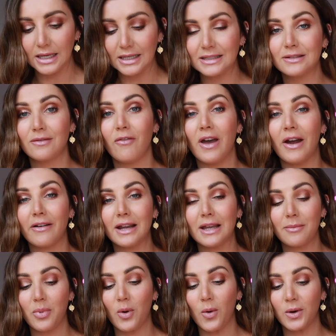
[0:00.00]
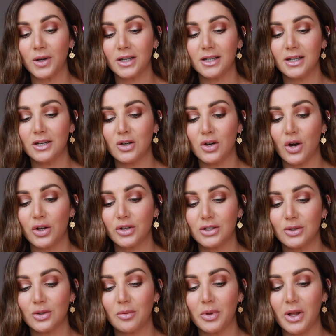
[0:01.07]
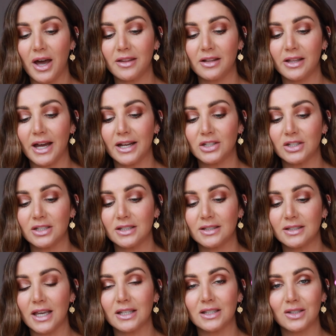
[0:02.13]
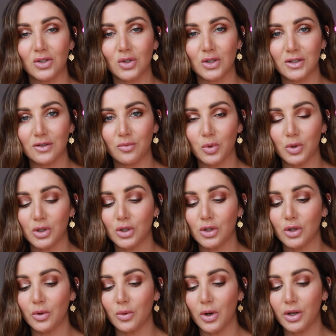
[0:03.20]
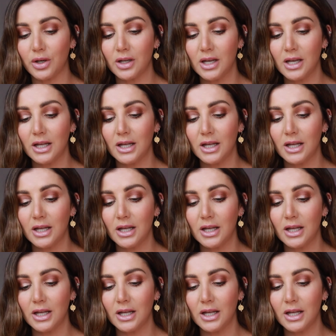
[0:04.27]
It's very important not to apply the lashes as soon as you've put the glue on.